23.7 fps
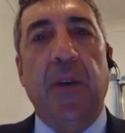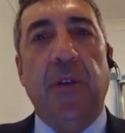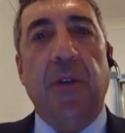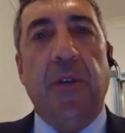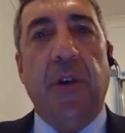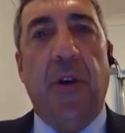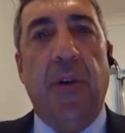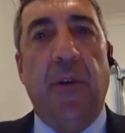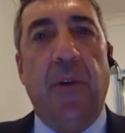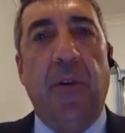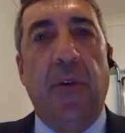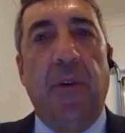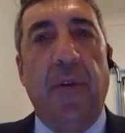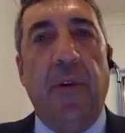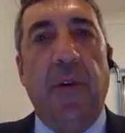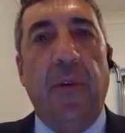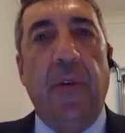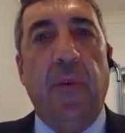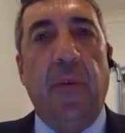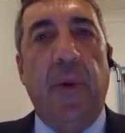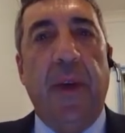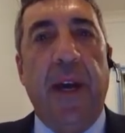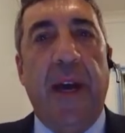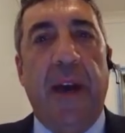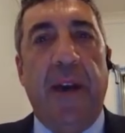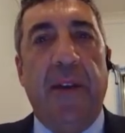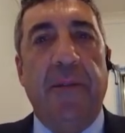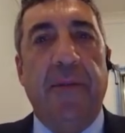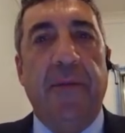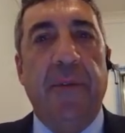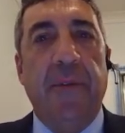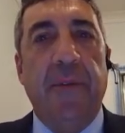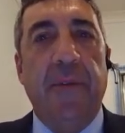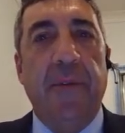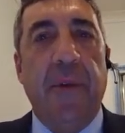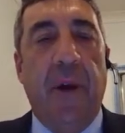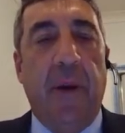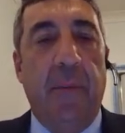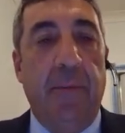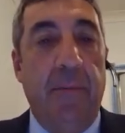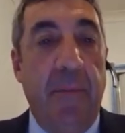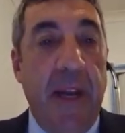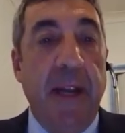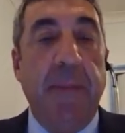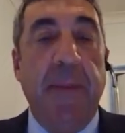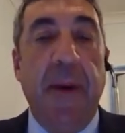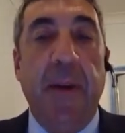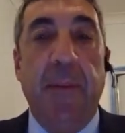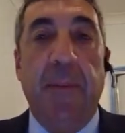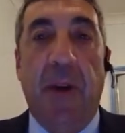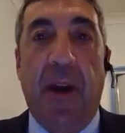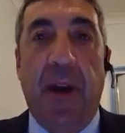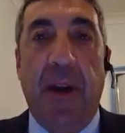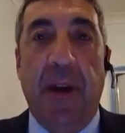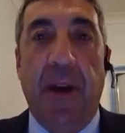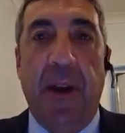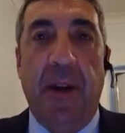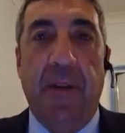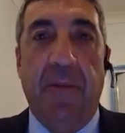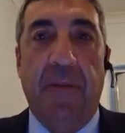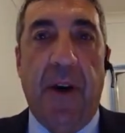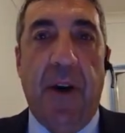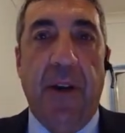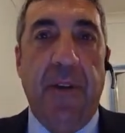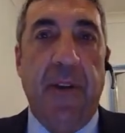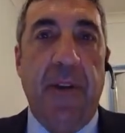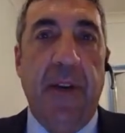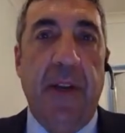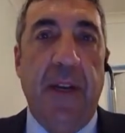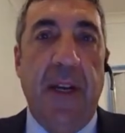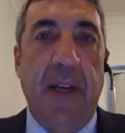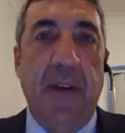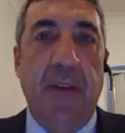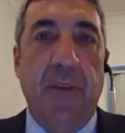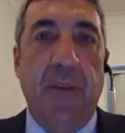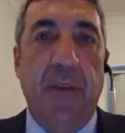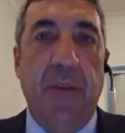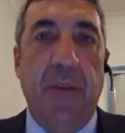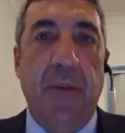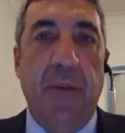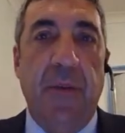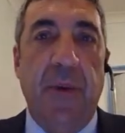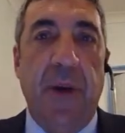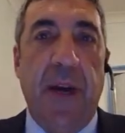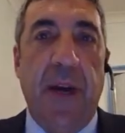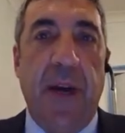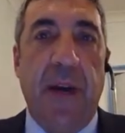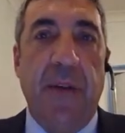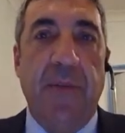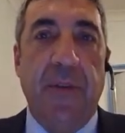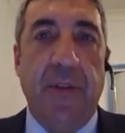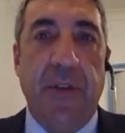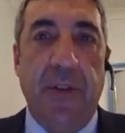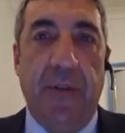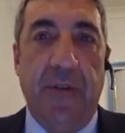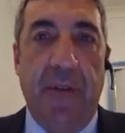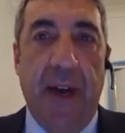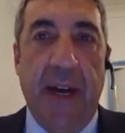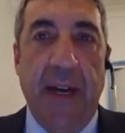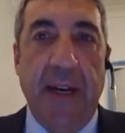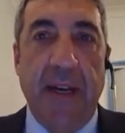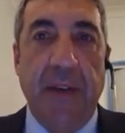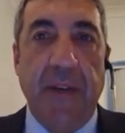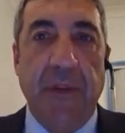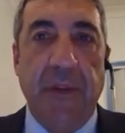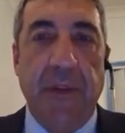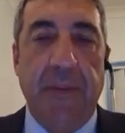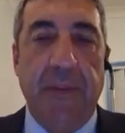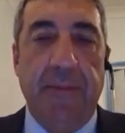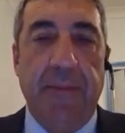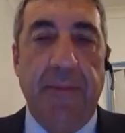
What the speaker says: So we have many people identified the need to have surveyors.